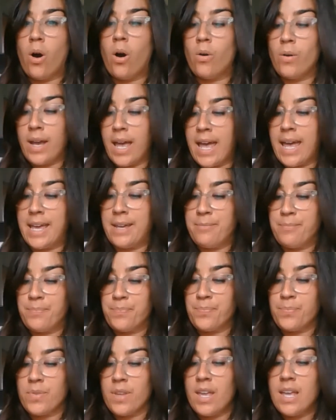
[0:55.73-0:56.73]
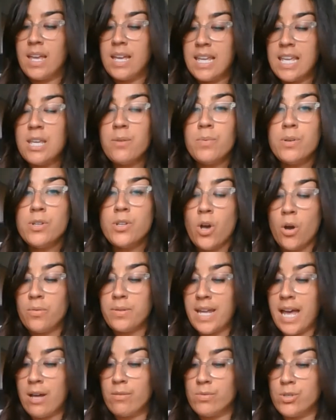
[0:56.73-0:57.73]
okay, he would go
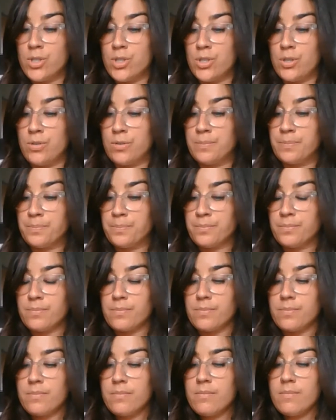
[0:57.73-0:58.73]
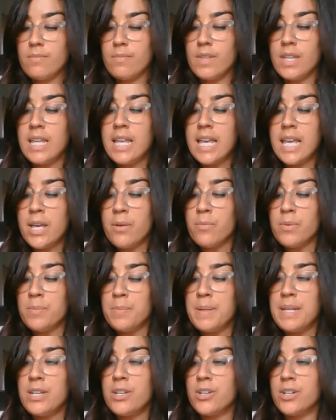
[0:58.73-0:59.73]
down too. It
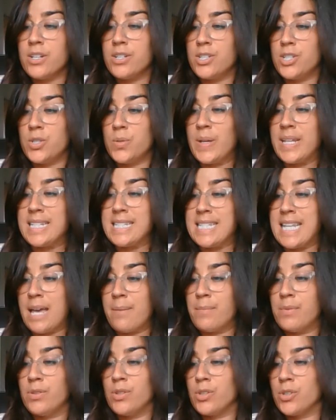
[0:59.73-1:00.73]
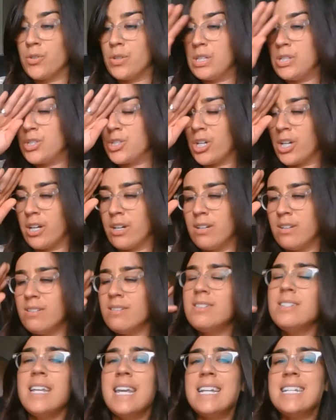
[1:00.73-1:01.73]
would be good to examine the creature,
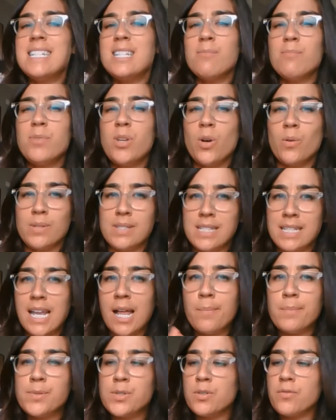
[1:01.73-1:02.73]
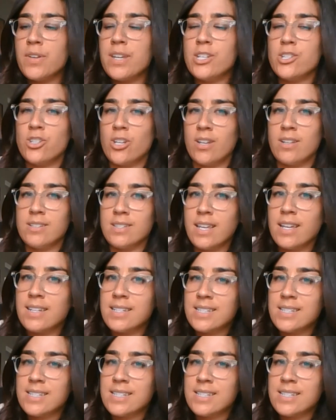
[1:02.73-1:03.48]
take some notes and observations like a